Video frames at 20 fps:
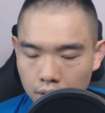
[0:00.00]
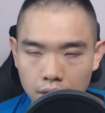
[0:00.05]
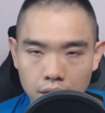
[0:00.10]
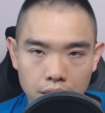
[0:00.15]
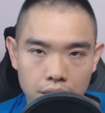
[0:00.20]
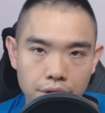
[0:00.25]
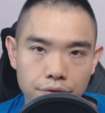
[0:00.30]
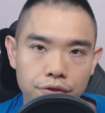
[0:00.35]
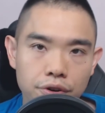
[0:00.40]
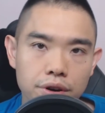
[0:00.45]

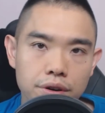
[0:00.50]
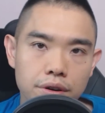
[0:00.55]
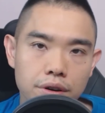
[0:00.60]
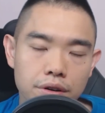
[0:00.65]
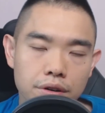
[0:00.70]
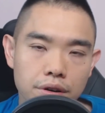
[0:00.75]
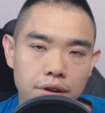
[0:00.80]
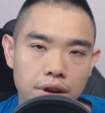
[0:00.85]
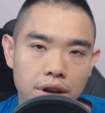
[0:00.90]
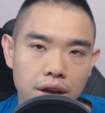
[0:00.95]
Different
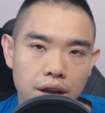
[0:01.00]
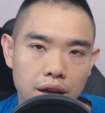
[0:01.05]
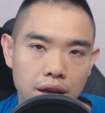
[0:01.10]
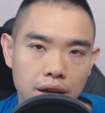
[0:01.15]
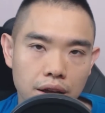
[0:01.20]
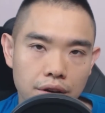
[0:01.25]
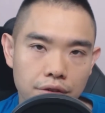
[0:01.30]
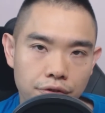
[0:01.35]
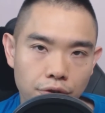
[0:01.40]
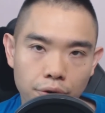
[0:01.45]

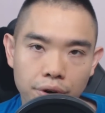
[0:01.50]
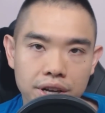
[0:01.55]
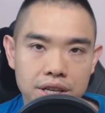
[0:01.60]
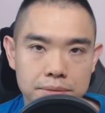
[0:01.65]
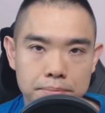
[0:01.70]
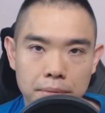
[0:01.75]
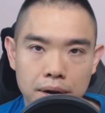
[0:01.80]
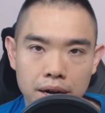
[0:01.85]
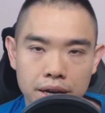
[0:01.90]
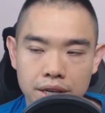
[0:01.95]
forex
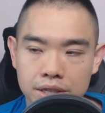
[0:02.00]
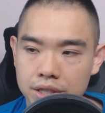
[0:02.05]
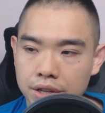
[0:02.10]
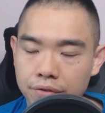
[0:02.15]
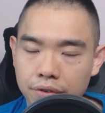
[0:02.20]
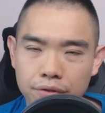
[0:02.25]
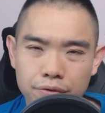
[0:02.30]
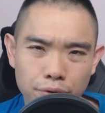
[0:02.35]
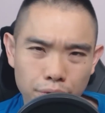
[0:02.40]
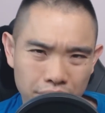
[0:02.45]
markets,
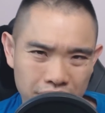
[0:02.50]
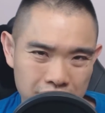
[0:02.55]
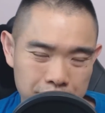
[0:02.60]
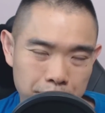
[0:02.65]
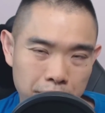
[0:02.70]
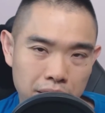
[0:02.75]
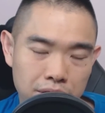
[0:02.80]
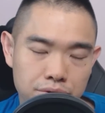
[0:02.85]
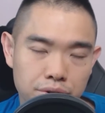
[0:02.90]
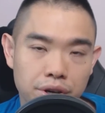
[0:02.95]
different forex
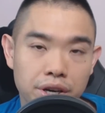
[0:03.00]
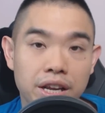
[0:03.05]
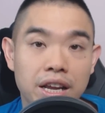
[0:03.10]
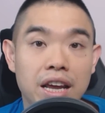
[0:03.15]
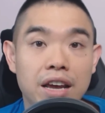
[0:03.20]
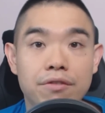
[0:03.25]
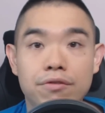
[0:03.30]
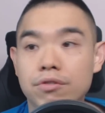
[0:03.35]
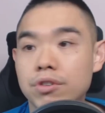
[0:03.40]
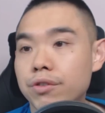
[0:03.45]
pairs, right, they
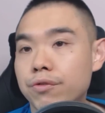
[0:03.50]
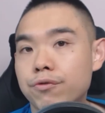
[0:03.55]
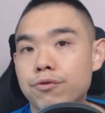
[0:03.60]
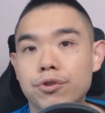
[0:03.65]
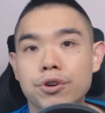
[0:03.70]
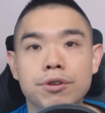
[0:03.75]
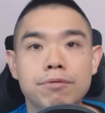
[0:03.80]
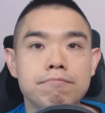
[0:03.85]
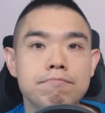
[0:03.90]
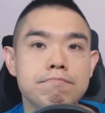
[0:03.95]
have
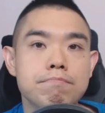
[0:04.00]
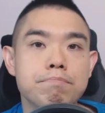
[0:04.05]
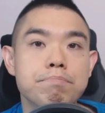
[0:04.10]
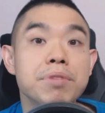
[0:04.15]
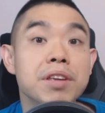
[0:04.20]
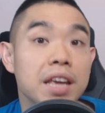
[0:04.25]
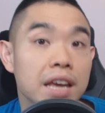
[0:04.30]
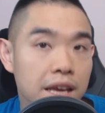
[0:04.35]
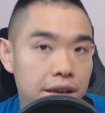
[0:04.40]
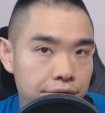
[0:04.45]
different
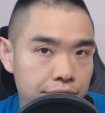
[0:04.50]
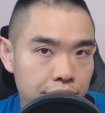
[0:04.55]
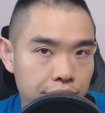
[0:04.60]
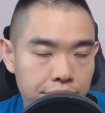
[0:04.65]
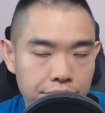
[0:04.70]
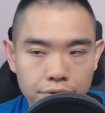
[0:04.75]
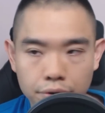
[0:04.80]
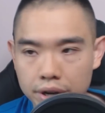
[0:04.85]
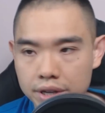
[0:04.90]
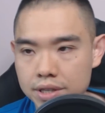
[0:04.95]
behavior.
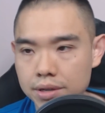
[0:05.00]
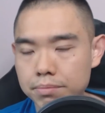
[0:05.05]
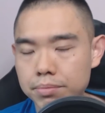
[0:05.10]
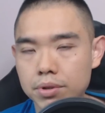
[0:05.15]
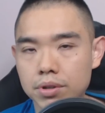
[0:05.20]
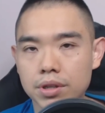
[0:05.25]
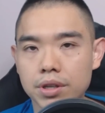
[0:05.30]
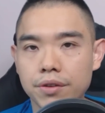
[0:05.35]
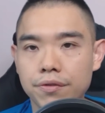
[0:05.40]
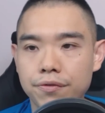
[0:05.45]
For
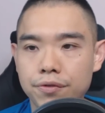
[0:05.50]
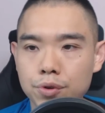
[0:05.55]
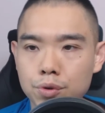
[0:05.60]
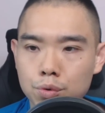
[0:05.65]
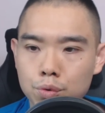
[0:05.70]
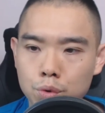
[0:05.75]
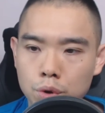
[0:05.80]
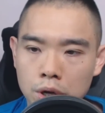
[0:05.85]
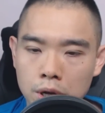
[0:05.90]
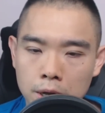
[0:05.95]
example, if
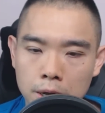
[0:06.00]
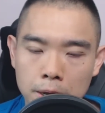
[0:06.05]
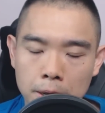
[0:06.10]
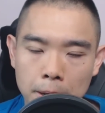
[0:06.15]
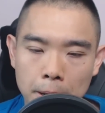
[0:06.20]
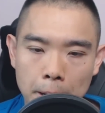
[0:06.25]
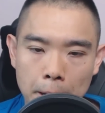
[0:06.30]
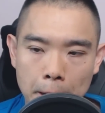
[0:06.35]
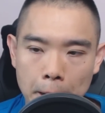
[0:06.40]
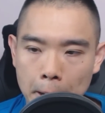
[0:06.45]
you
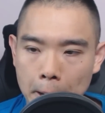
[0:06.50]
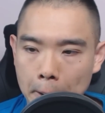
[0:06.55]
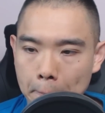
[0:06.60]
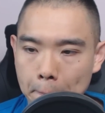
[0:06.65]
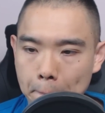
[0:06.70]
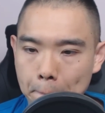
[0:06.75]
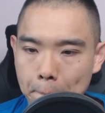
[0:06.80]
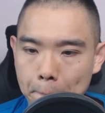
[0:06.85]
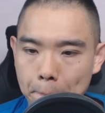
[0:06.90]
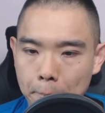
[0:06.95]

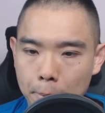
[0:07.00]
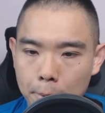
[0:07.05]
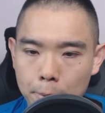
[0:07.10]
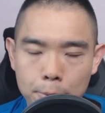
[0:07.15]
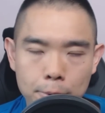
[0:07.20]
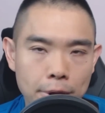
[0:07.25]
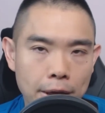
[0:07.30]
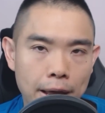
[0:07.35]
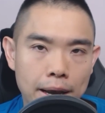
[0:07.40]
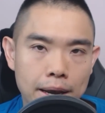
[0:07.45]

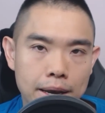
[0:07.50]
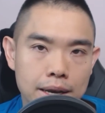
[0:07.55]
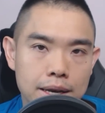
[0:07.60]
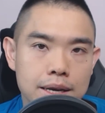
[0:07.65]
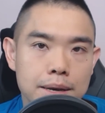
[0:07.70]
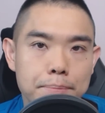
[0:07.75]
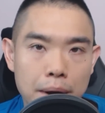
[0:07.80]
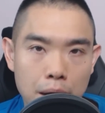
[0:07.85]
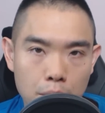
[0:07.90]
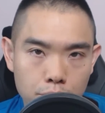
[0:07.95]
look at
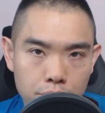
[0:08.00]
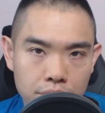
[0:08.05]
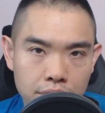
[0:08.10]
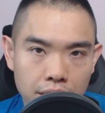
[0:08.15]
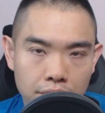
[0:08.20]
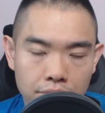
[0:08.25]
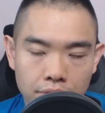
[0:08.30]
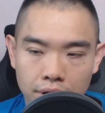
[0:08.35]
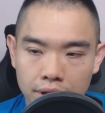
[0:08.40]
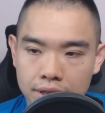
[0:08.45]
the pound
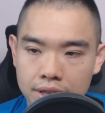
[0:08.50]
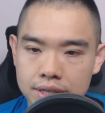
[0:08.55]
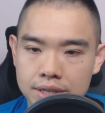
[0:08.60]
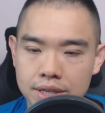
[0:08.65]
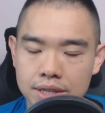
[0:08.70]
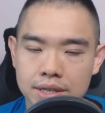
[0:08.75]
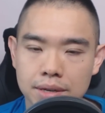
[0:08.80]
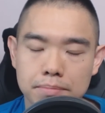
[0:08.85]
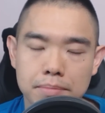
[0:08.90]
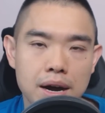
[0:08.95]
yen, right, this
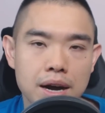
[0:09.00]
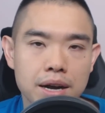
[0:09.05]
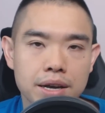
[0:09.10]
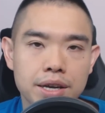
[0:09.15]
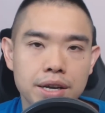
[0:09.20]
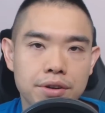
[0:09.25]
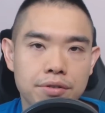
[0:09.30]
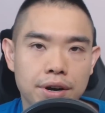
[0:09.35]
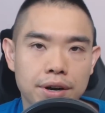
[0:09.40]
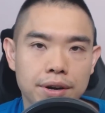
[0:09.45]
is a
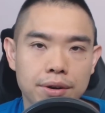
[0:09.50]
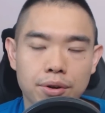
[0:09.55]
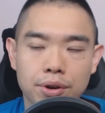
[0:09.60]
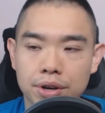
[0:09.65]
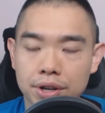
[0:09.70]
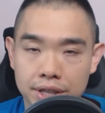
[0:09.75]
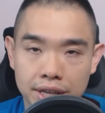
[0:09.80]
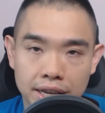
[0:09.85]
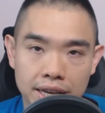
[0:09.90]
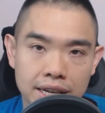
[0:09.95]
market, right, on
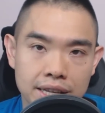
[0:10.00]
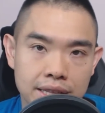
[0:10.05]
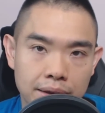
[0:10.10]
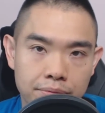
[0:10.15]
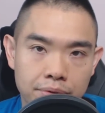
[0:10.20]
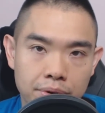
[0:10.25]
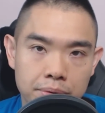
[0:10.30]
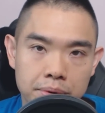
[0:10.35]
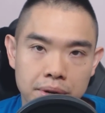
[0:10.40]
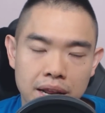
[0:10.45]
a daily time
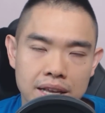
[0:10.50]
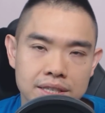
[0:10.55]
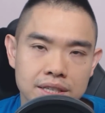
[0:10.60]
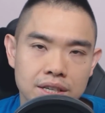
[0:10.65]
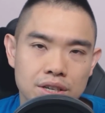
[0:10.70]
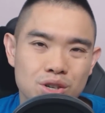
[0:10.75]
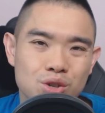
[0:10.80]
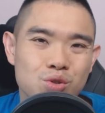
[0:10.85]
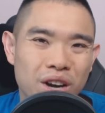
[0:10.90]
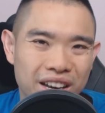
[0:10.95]
frame. It has a
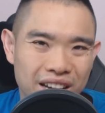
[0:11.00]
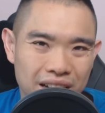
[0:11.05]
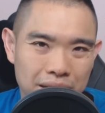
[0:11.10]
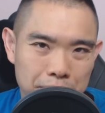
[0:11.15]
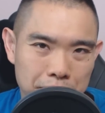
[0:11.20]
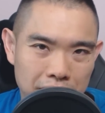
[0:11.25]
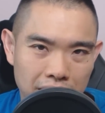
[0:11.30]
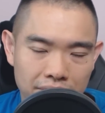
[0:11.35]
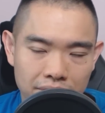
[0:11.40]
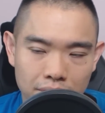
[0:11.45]
trending
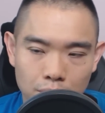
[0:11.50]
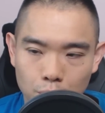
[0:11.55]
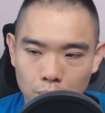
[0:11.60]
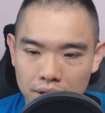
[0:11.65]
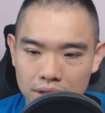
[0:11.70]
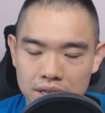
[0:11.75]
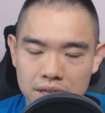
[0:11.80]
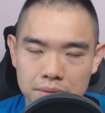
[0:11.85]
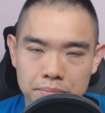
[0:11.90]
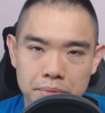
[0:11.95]
behavior.
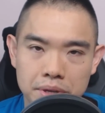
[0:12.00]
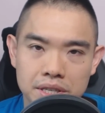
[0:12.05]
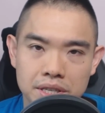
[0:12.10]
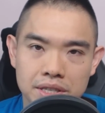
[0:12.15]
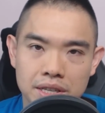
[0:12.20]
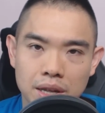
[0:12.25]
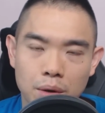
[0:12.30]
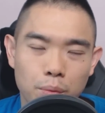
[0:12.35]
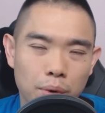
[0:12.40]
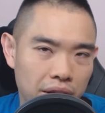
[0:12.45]
What this means
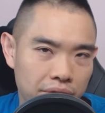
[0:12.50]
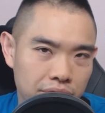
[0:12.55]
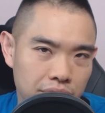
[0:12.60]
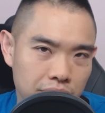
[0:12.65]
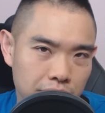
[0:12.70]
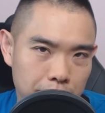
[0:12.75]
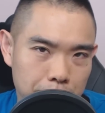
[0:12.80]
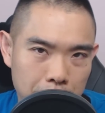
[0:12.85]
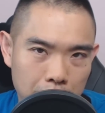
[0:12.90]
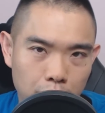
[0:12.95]
is that
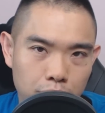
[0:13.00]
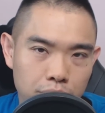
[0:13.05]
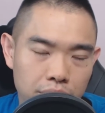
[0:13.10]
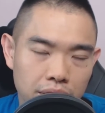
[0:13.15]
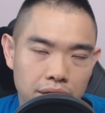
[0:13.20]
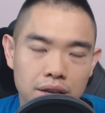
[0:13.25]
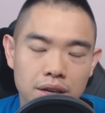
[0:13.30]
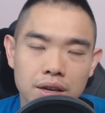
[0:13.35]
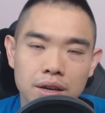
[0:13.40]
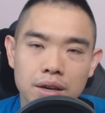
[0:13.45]
whenever pound
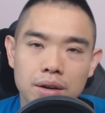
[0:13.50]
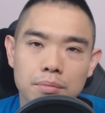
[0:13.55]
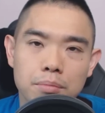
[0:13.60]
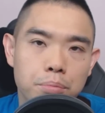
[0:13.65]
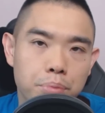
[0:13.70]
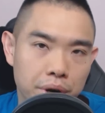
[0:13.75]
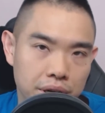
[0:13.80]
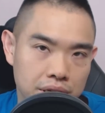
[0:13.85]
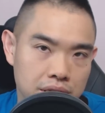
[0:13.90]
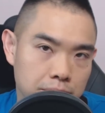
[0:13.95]
yen
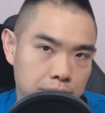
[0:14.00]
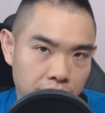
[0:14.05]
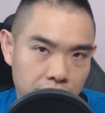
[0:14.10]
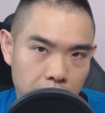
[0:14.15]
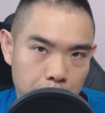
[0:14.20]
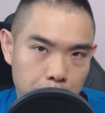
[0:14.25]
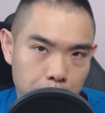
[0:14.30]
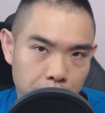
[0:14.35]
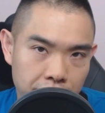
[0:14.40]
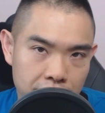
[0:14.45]
breaks above
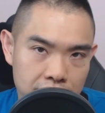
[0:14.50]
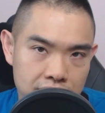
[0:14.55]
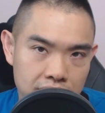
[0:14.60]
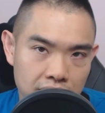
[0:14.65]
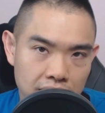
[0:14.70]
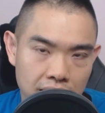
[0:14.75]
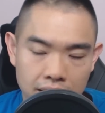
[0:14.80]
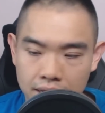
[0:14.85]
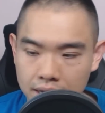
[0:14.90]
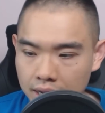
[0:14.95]
the previous
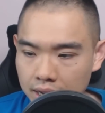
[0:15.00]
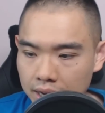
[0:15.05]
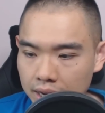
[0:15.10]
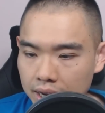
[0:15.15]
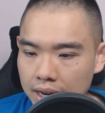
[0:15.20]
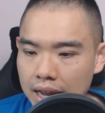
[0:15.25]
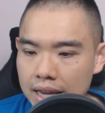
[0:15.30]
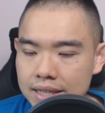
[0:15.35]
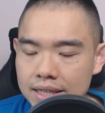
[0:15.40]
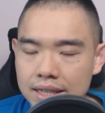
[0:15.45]
day high,
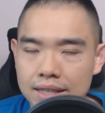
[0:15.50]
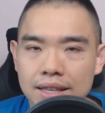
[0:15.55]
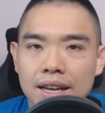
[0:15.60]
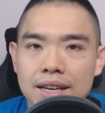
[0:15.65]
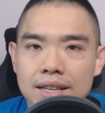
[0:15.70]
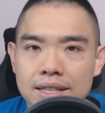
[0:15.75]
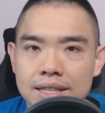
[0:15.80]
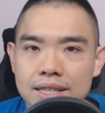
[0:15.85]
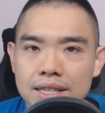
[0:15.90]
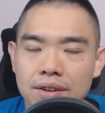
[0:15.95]
it has a
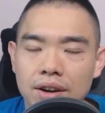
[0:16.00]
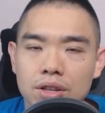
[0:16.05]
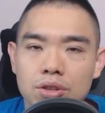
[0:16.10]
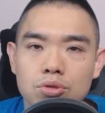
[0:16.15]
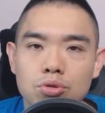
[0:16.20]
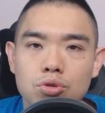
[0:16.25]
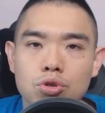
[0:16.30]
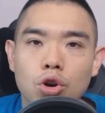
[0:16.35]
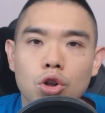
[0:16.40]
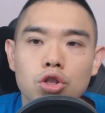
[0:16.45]
tendency, right,
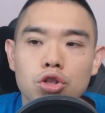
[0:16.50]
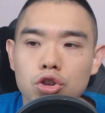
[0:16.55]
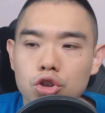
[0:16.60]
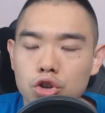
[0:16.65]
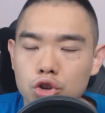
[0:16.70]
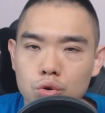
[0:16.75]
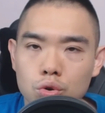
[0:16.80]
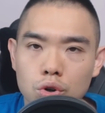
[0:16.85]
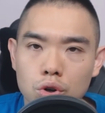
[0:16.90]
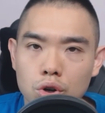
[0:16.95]
to
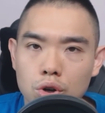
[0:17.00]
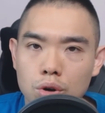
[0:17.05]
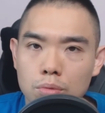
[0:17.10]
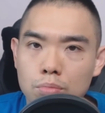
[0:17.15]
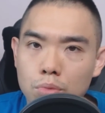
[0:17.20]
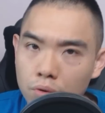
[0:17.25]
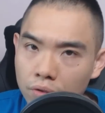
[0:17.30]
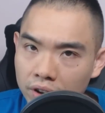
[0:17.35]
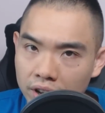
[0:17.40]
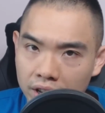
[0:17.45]
continue
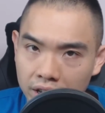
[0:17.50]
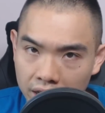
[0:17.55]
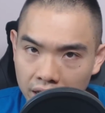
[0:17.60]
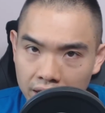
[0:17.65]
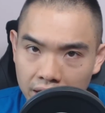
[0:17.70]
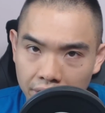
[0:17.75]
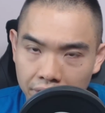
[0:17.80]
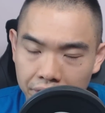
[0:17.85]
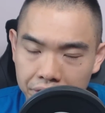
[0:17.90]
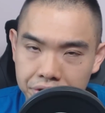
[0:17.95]
moving in
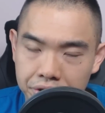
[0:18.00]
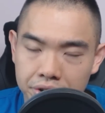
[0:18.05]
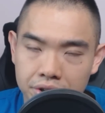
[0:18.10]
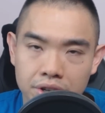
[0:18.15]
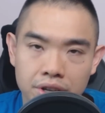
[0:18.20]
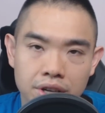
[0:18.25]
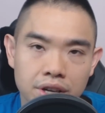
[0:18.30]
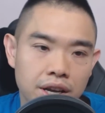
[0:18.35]
that direction.